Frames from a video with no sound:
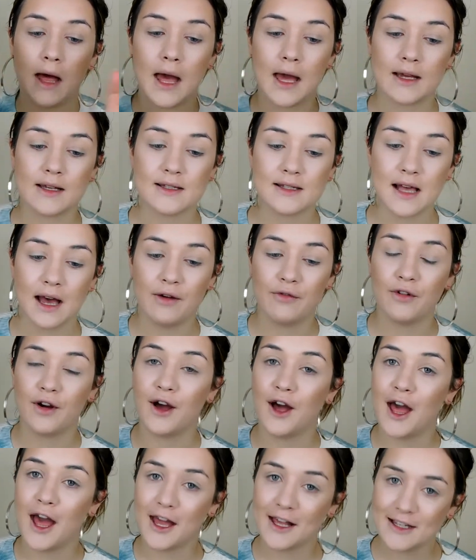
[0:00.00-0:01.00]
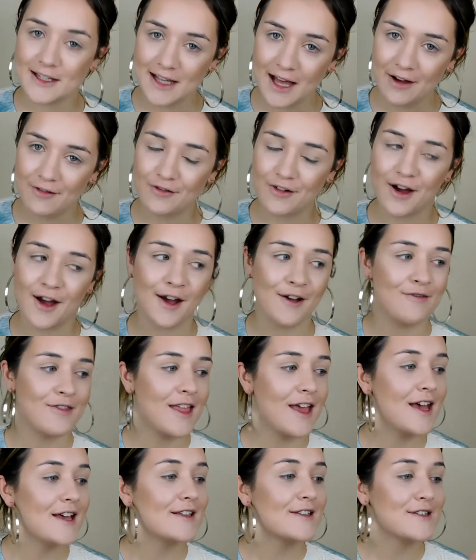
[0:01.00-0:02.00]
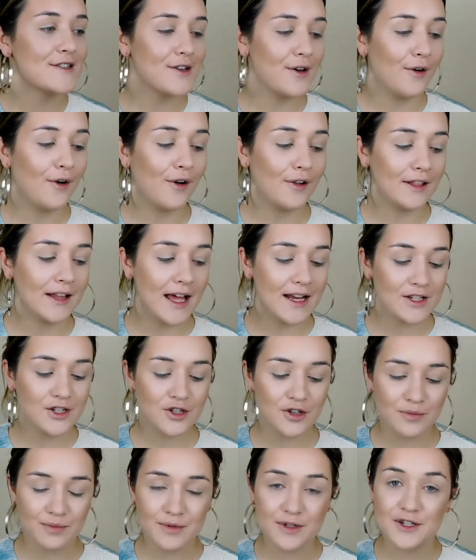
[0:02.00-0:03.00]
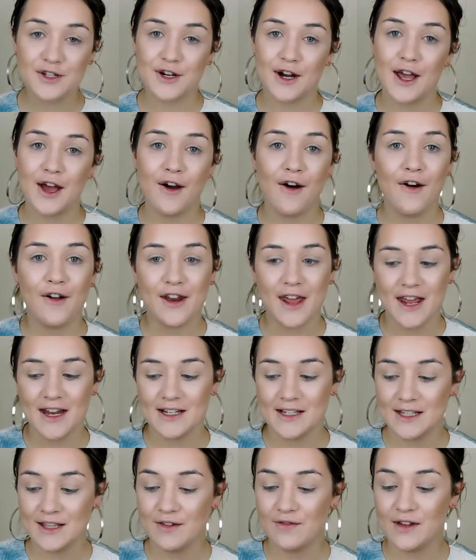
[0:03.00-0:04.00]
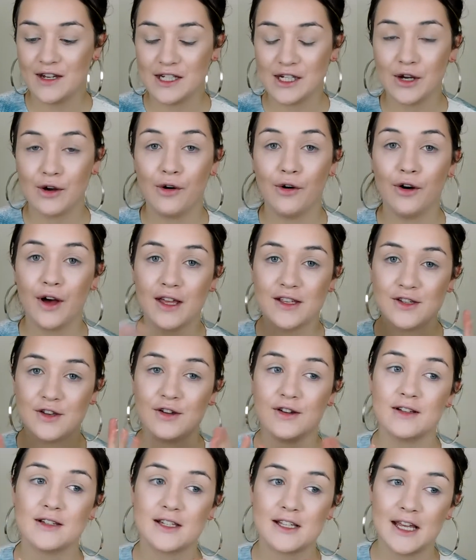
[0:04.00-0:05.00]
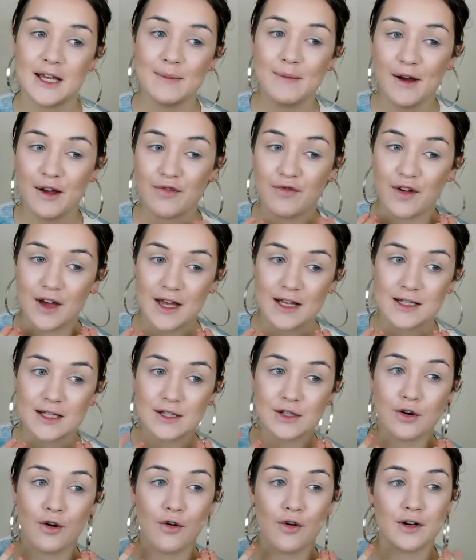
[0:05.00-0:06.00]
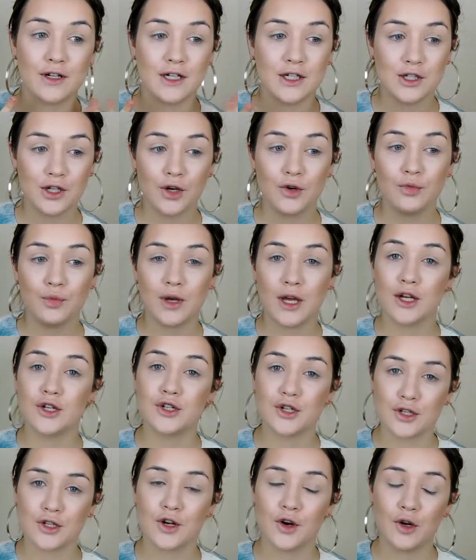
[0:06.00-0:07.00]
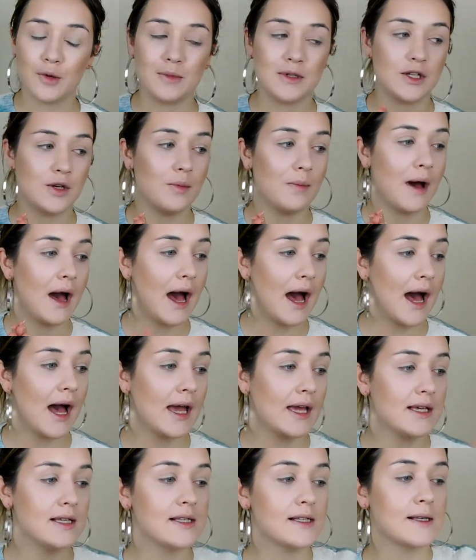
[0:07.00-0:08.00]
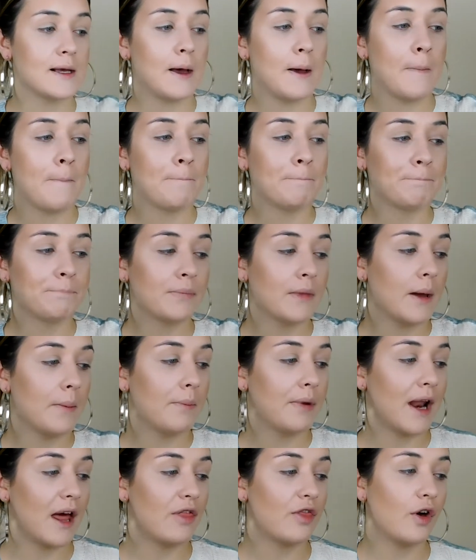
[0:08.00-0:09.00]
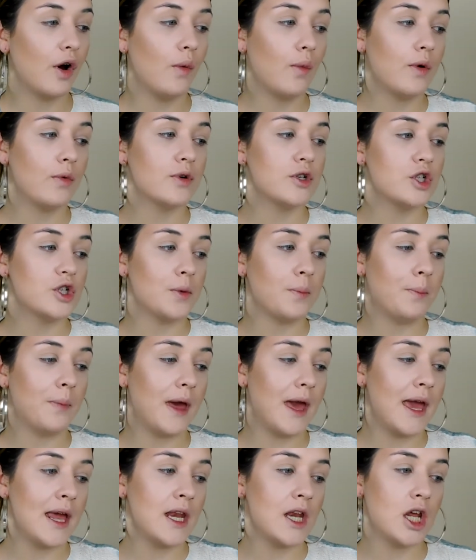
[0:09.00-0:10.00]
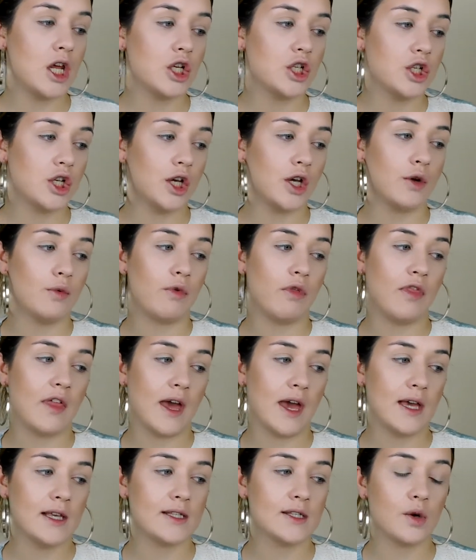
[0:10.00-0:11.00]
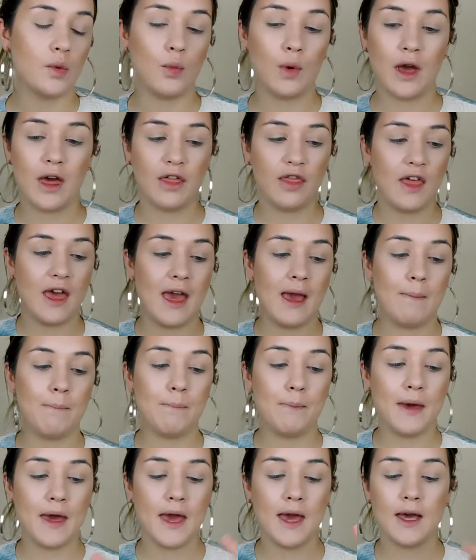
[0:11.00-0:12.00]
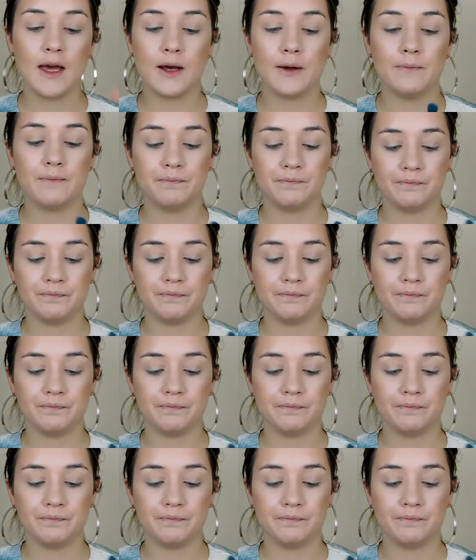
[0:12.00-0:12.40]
etc, etc. So let's jump straight on into the video. As you can see, my face is already done. We are just going to be doing my eyes, but I thought we would jump in to this with a big